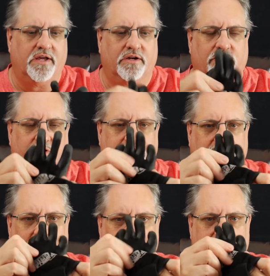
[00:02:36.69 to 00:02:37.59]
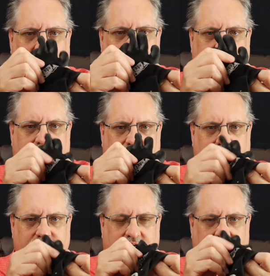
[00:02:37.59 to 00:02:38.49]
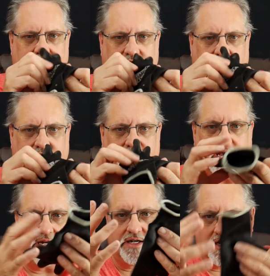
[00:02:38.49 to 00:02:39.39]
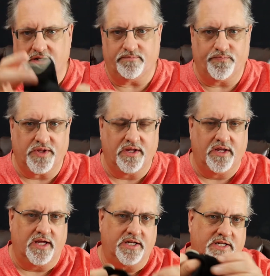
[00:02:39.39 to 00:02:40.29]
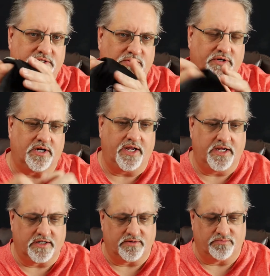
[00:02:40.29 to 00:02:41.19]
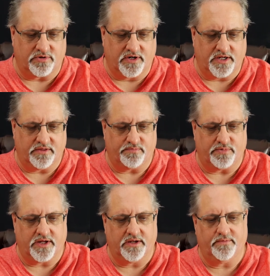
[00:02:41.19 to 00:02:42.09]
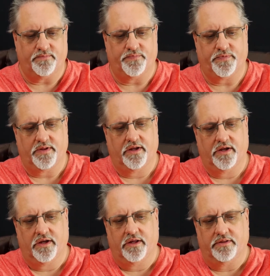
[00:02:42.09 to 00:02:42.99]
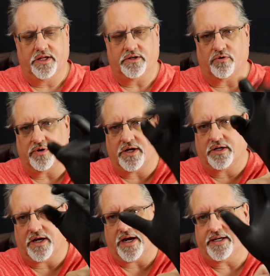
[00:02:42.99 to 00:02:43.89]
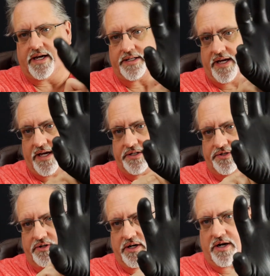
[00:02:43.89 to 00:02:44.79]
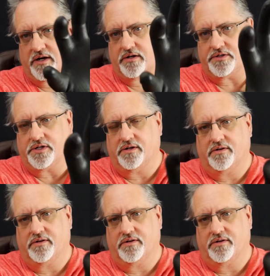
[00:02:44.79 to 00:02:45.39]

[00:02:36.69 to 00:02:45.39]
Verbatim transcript: Of course, the other side just feels kind of like a nylon, and that's so your hand can breathe. But they go on. I got the extra large.